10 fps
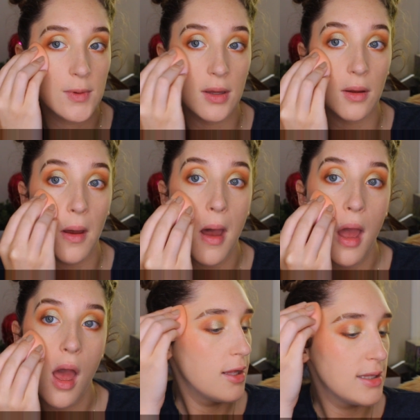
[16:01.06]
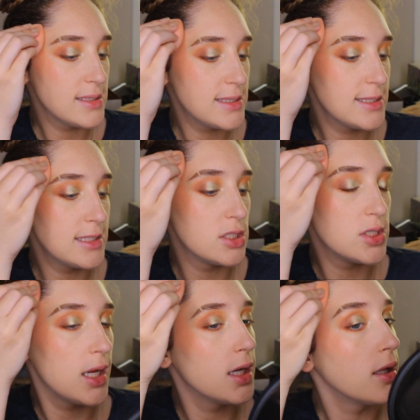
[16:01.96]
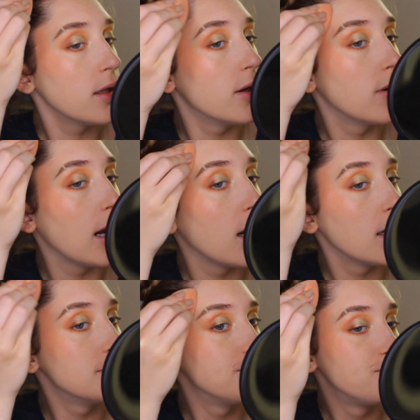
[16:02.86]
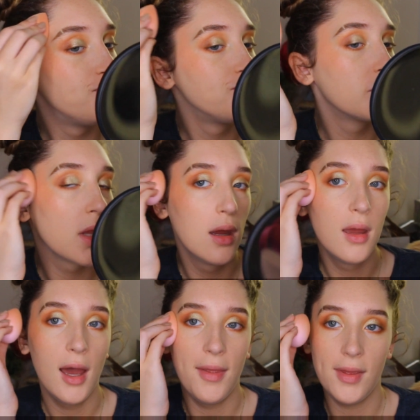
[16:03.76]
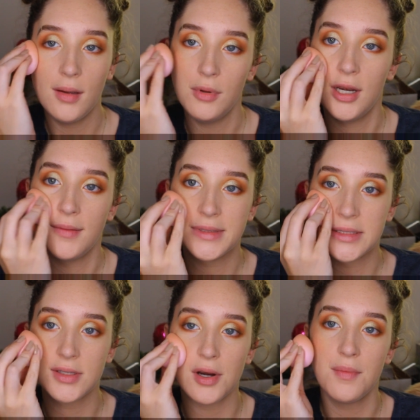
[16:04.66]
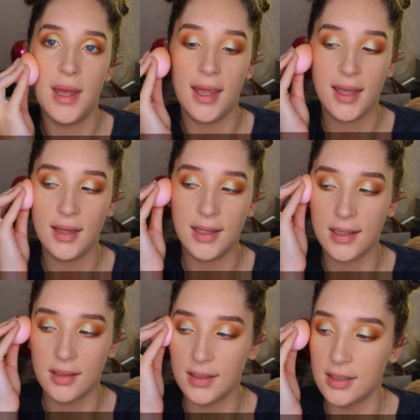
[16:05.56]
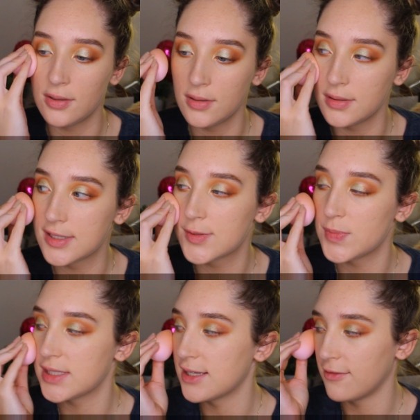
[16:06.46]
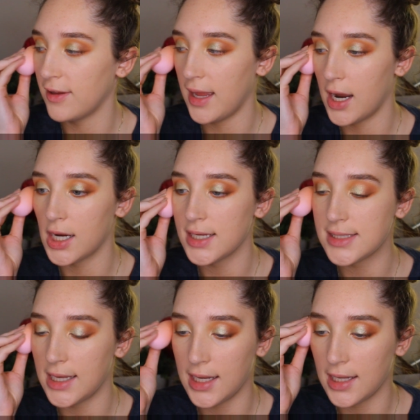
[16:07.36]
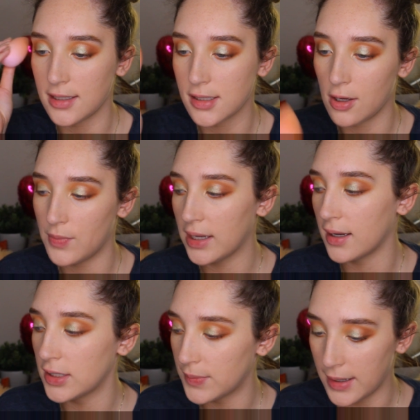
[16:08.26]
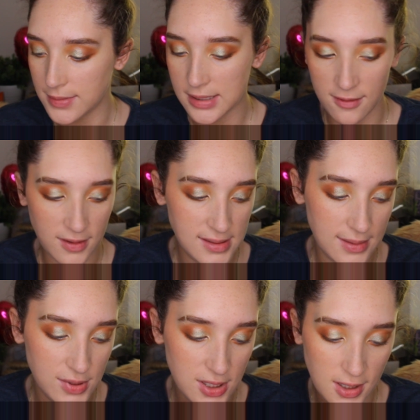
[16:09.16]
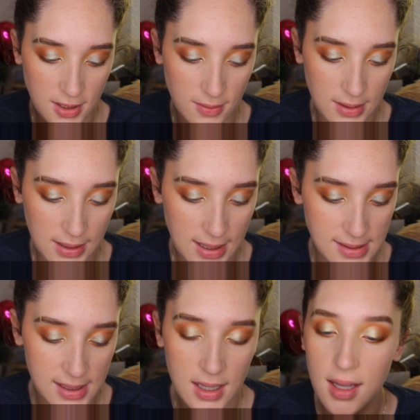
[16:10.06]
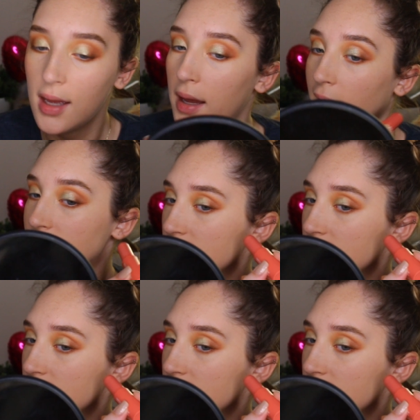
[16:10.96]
well. And this is the shade Aloha. I think I'm gonna have to start making like a little specific area dedicated to all my ColourPop stuff, because I'm starting to realize I